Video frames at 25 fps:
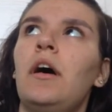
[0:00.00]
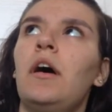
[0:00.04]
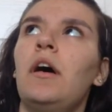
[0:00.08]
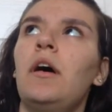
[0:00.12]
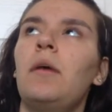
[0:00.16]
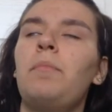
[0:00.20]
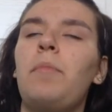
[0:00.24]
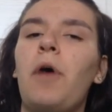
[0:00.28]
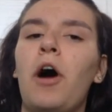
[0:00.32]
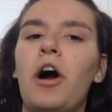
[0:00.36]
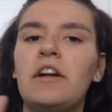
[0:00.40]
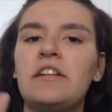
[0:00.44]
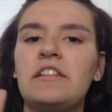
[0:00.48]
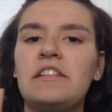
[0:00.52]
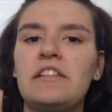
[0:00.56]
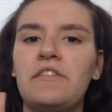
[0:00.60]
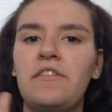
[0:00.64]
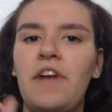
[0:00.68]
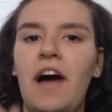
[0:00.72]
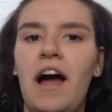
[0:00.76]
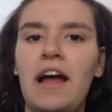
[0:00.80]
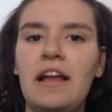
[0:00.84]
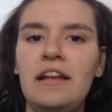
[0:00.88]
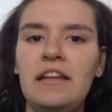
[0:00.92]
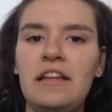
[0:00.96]
parts of
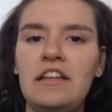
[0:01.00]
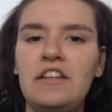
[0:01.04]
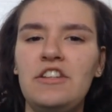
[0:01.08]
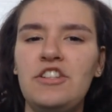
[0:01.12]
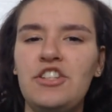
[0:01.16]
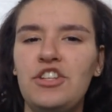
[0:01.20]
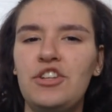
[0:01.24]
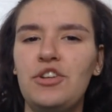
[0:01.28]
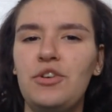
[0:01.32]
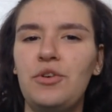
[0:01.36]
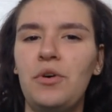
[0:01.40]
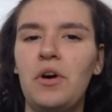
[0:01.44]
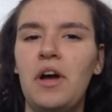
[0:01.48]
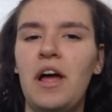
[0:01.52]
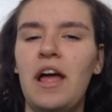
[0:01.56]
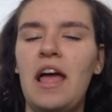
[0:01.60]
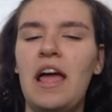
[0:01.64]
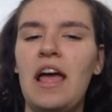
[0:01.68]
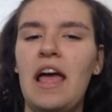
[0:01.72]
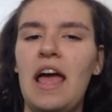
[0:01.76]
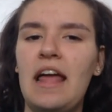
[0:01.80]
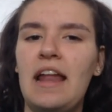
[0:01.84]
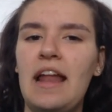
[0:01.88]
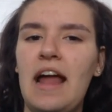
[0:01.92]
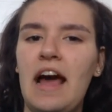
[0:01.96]
I Need You
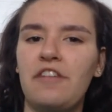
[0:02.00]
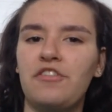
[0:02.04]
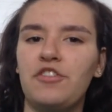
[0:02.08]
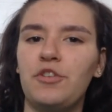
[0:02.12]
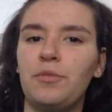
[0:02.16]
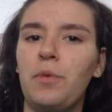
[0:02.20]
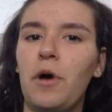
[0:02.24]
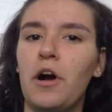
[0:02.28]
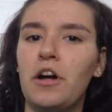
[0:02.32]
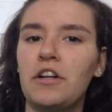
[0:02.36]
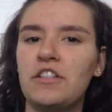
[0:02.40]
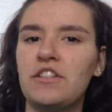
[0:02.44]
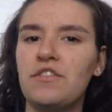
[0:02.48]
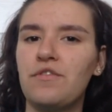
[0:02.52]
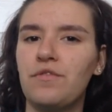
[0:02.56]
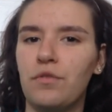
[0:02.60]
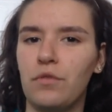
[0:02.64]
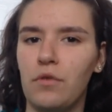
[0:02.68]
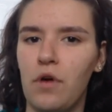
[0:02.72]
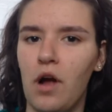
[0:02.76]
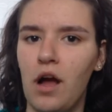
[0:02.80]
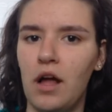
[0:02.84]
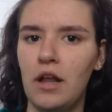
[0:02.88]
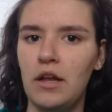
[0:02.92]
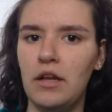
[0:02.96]
and after parts of
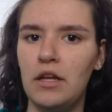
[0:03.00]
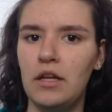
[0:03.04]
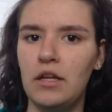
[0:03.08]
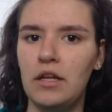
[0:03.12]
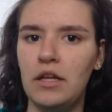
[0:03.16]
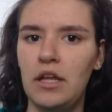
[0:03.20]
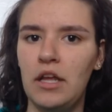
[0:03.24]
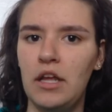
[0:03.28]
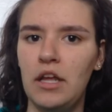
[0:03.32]
Run,